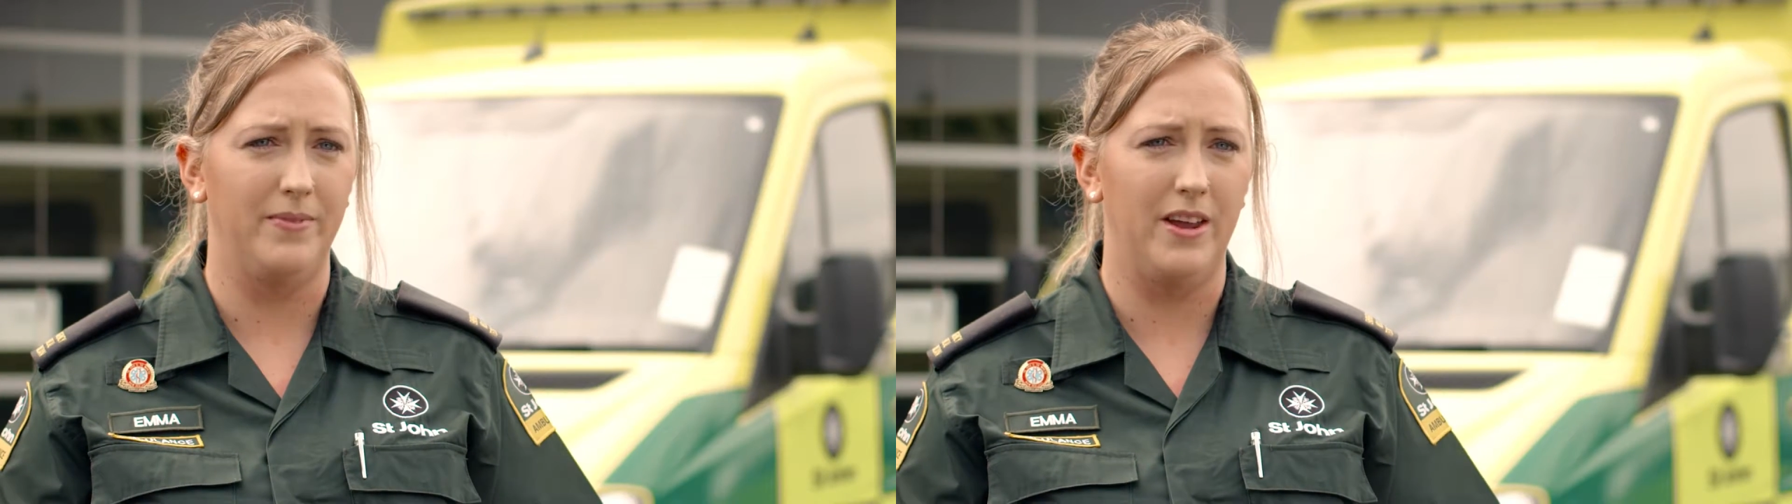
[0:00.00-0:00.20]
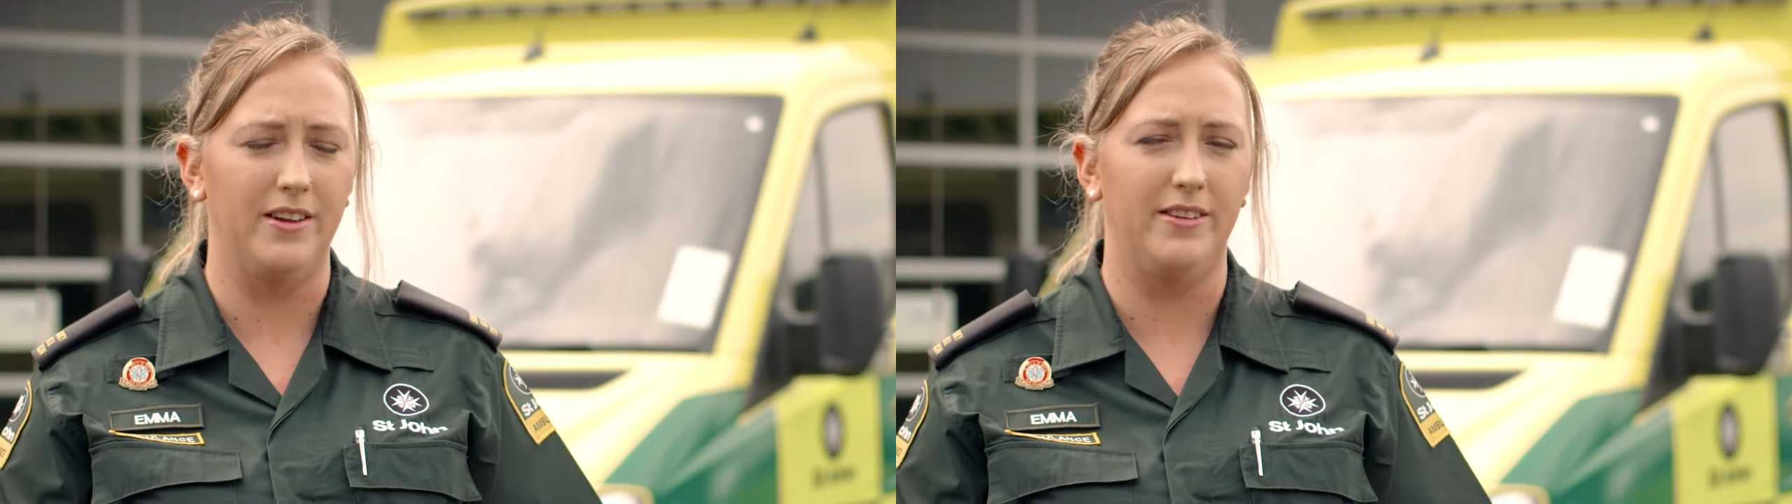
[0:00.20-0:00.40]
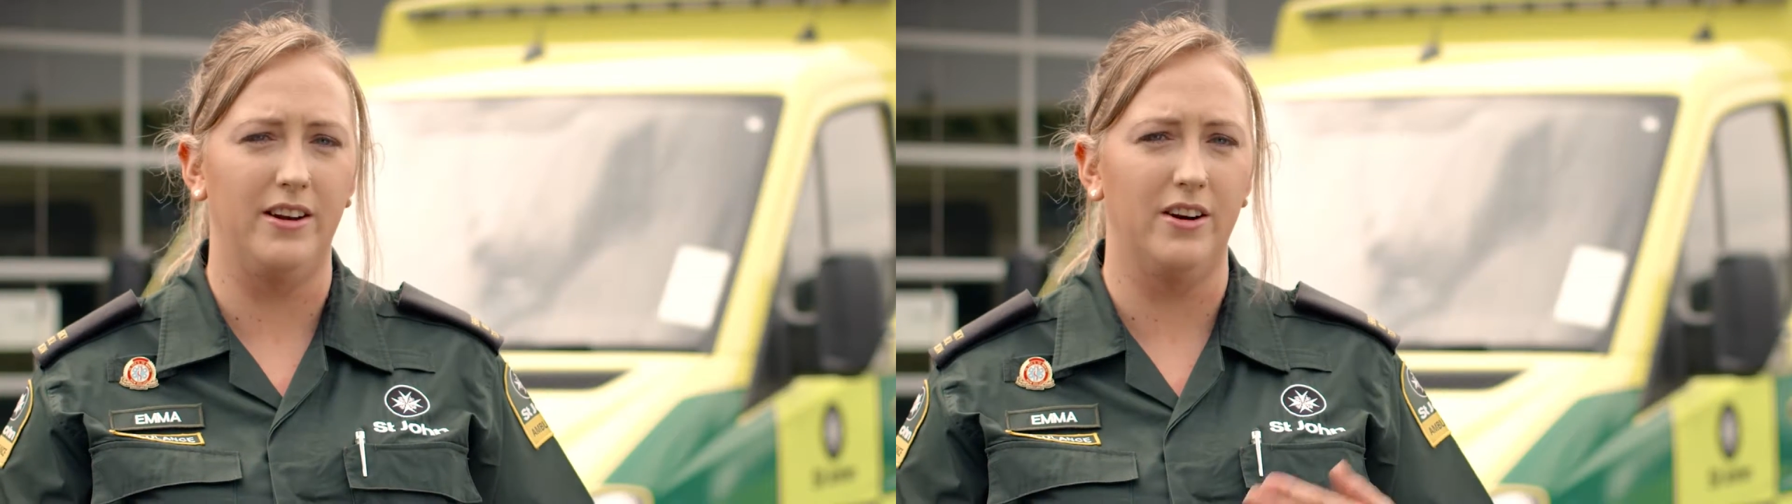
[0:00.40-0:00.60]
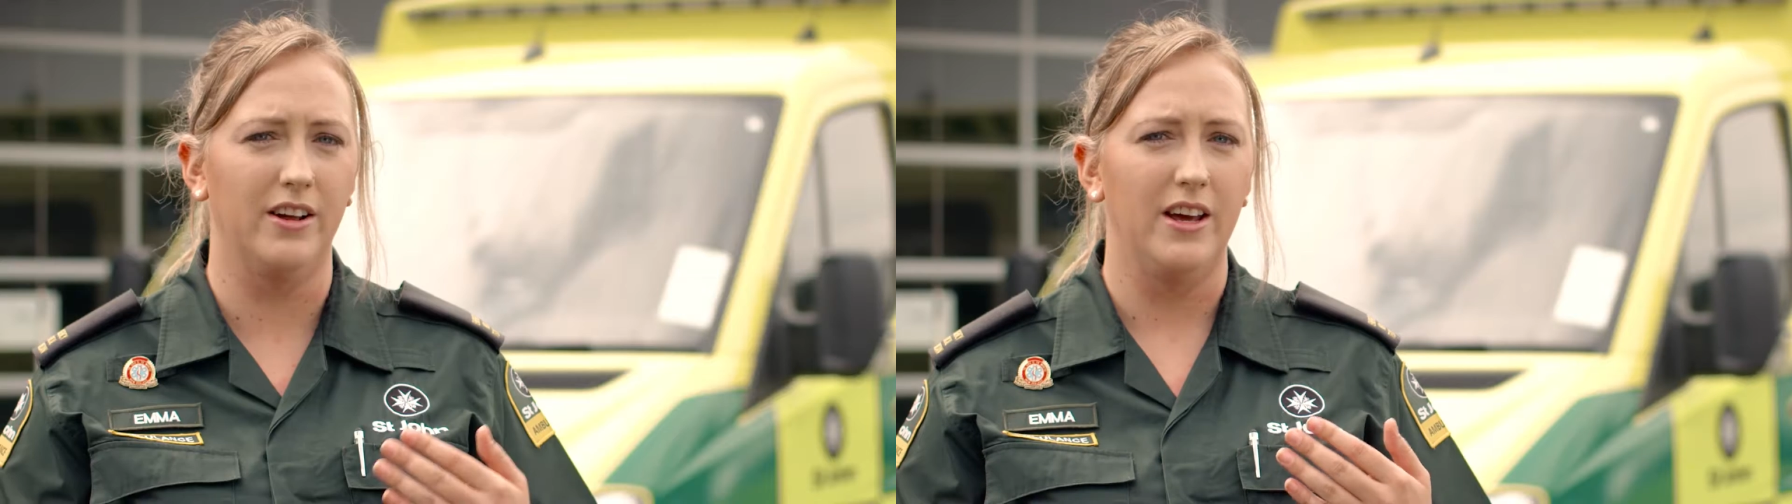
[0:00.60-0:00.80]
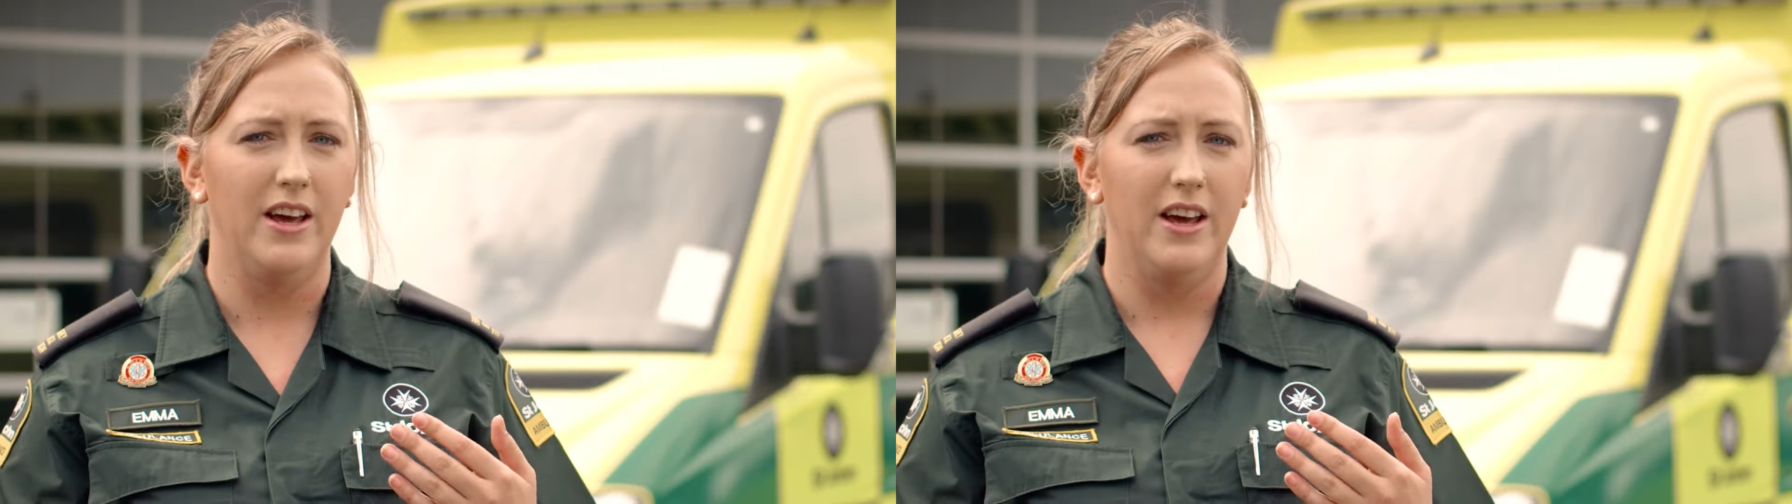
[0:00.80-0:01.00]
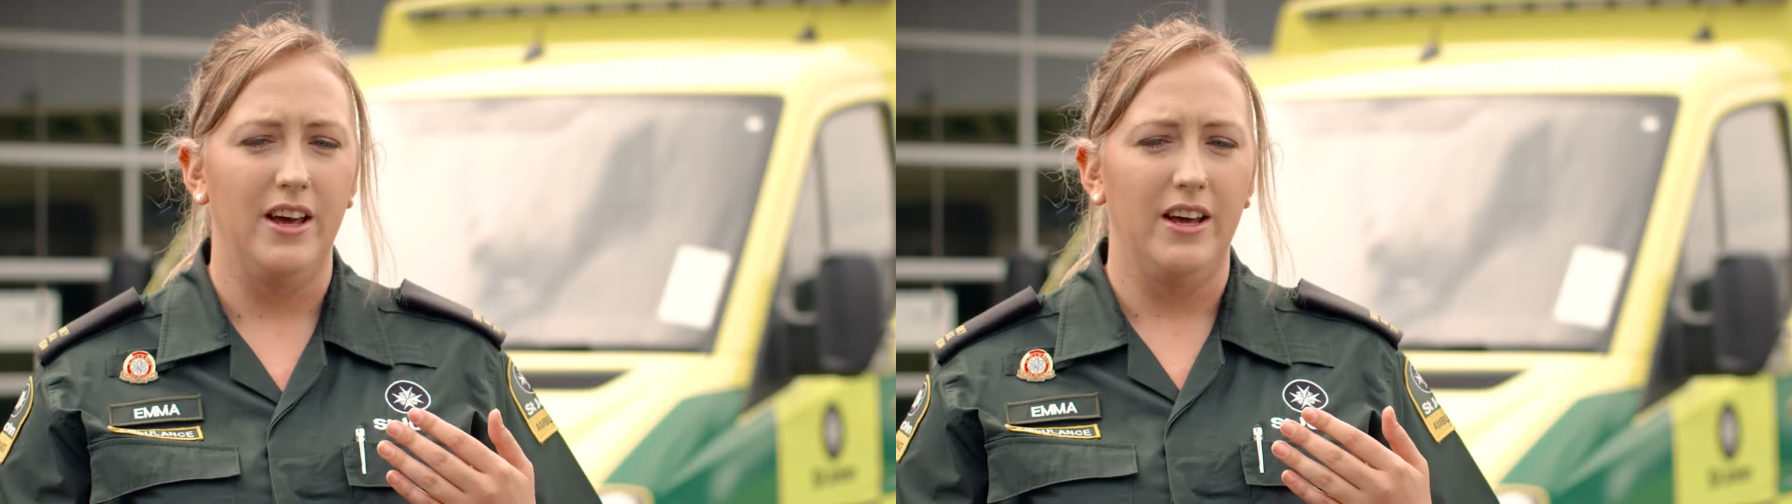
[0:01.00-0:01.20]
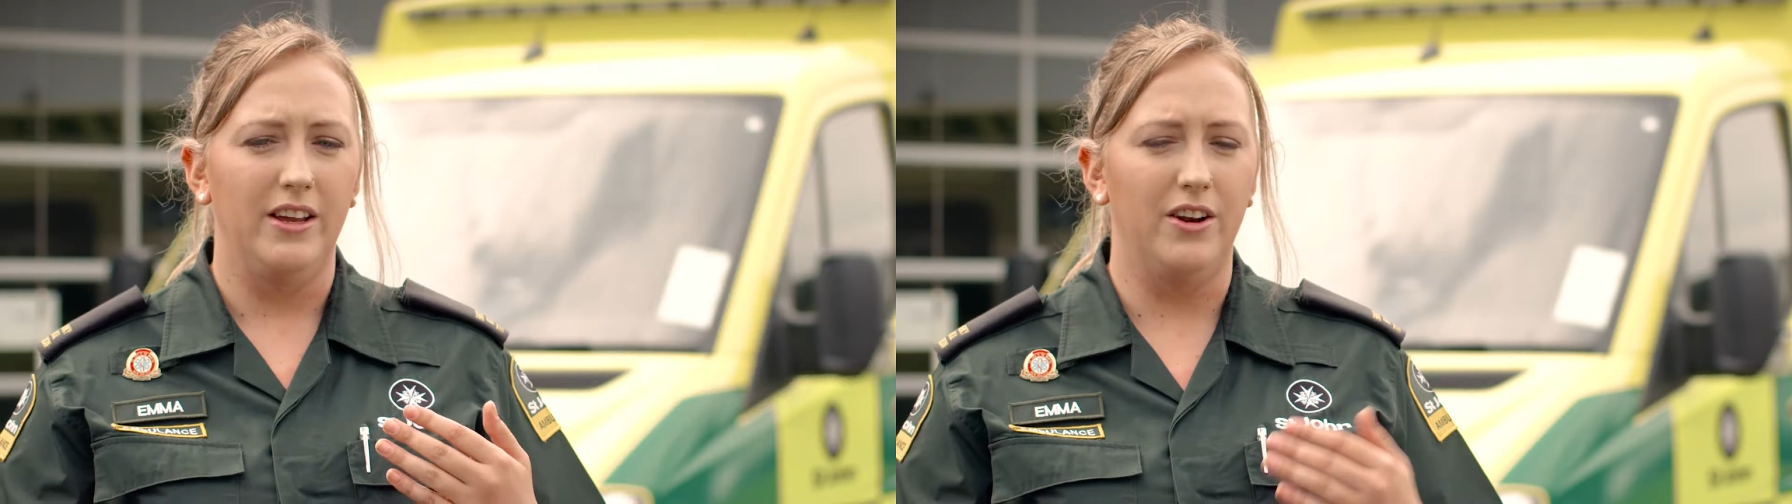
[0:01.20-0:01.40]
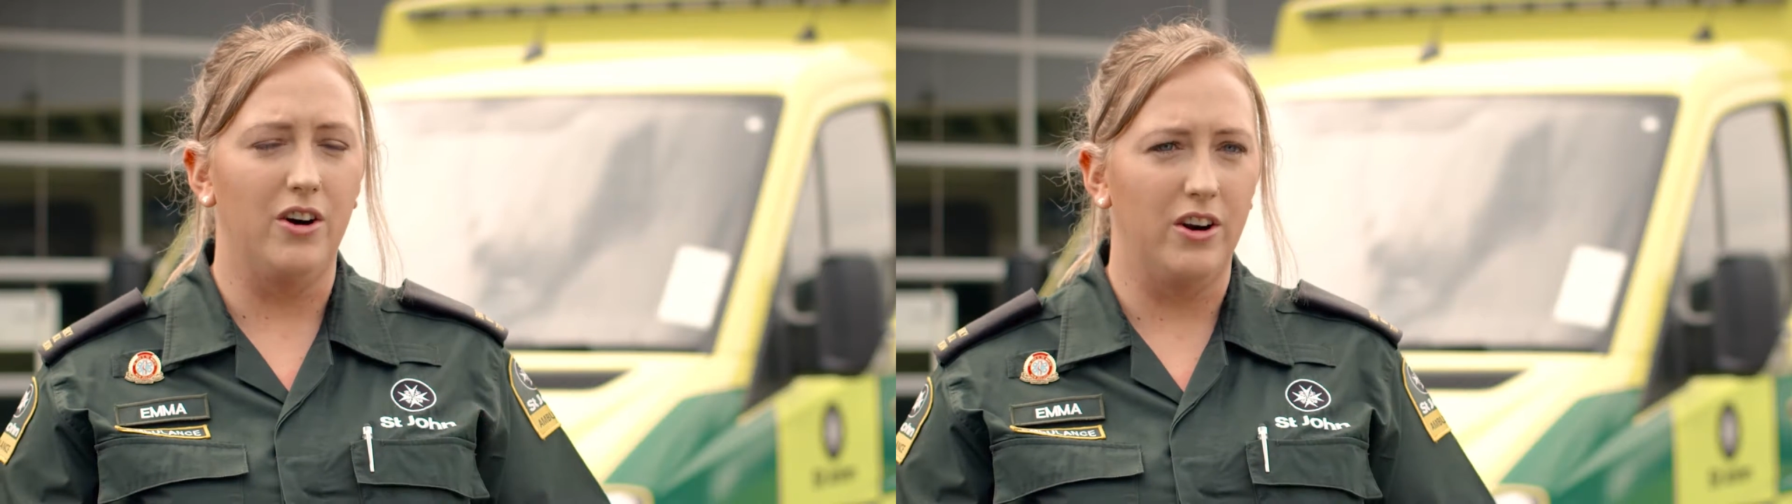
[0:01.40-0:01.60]
And I said, look,
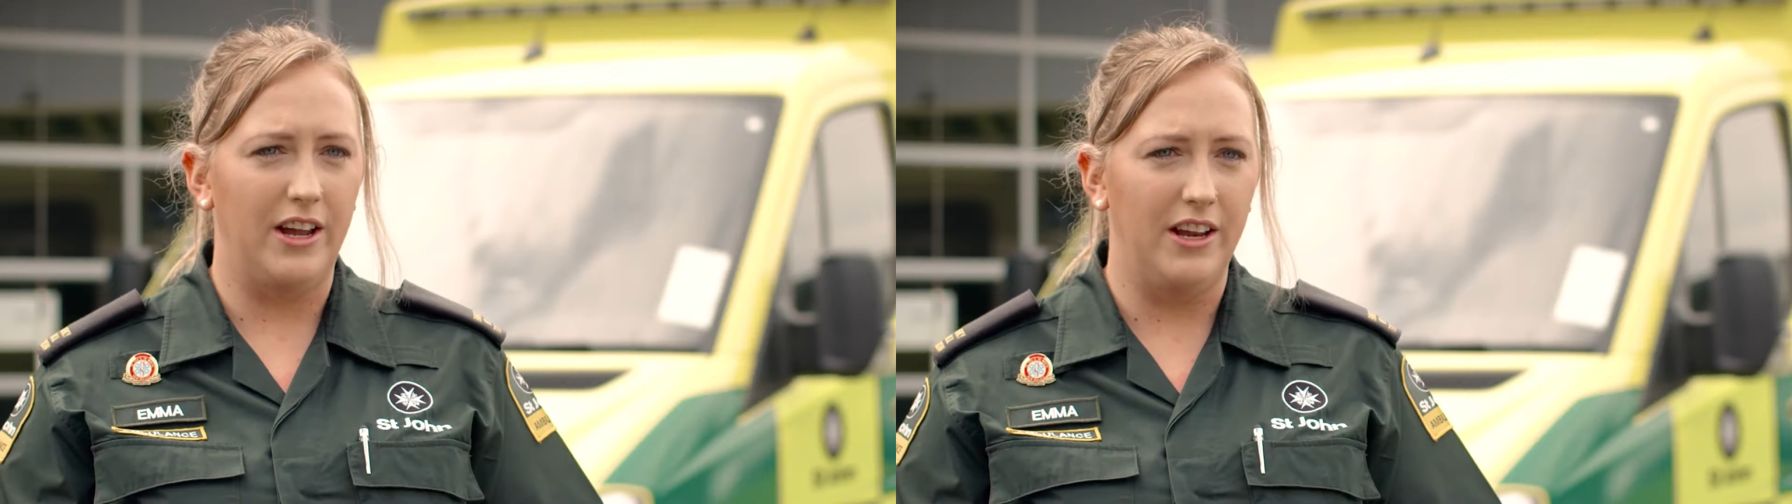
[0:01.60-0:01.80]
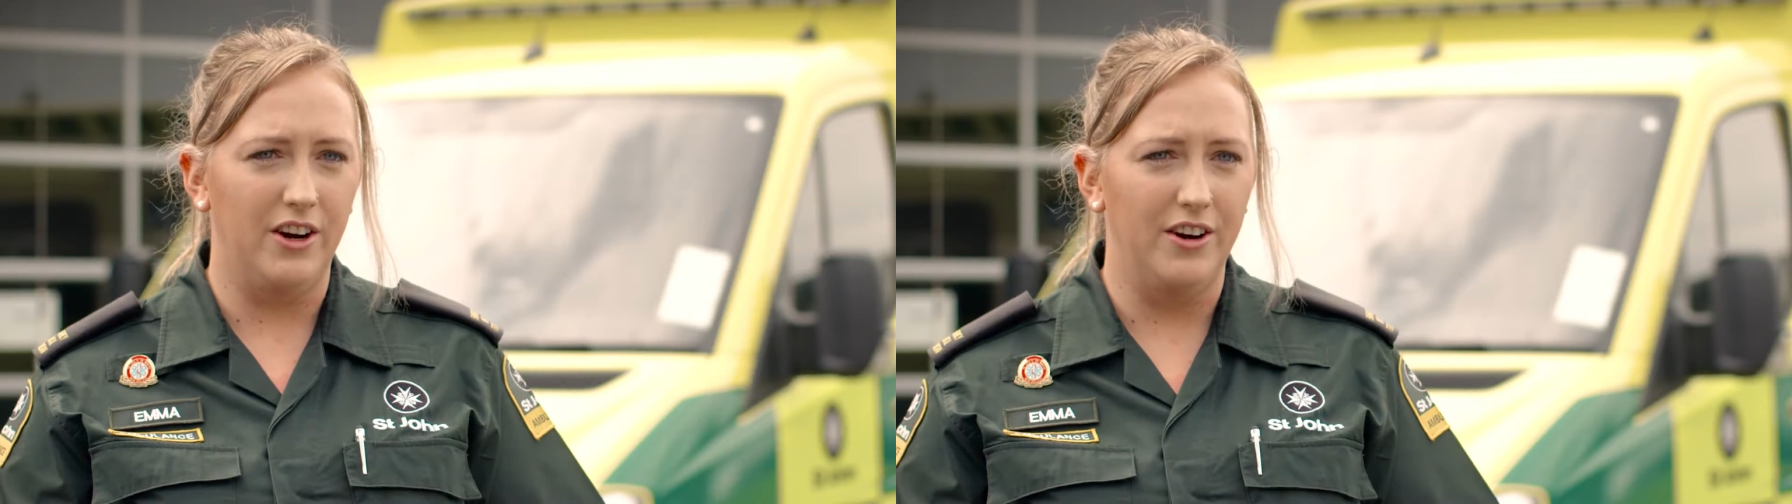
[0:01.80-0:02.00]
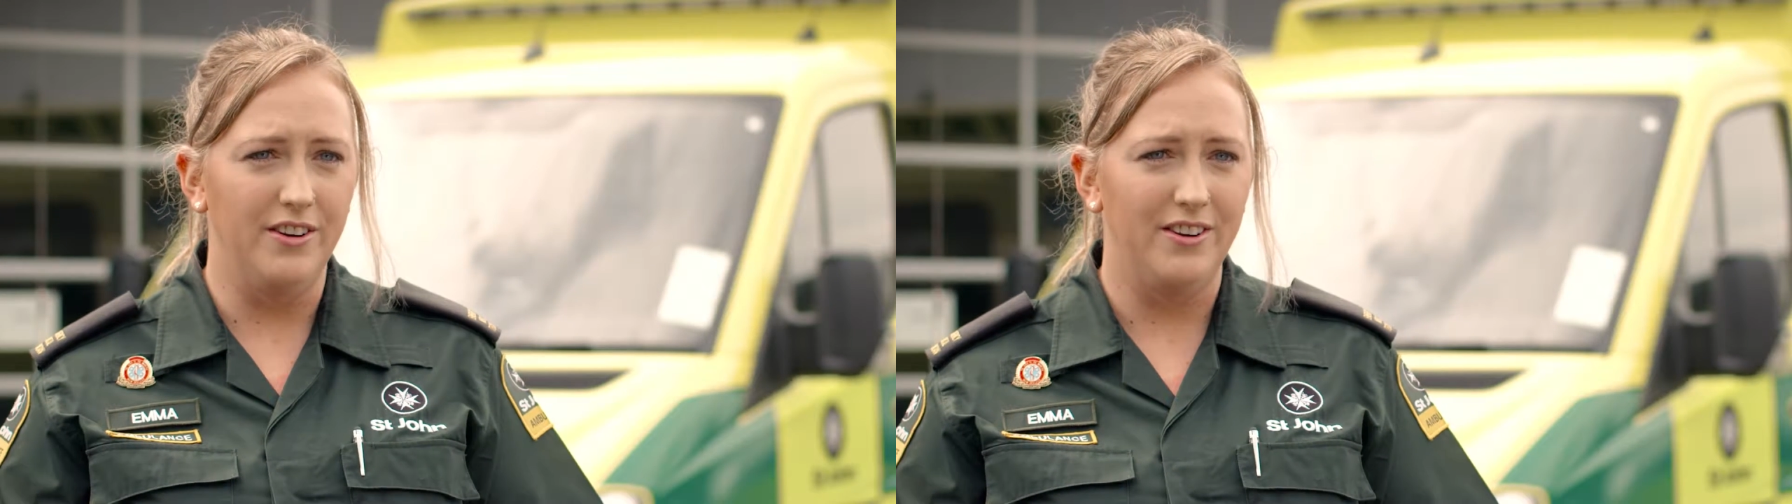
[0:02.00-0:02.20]
you're not looking good,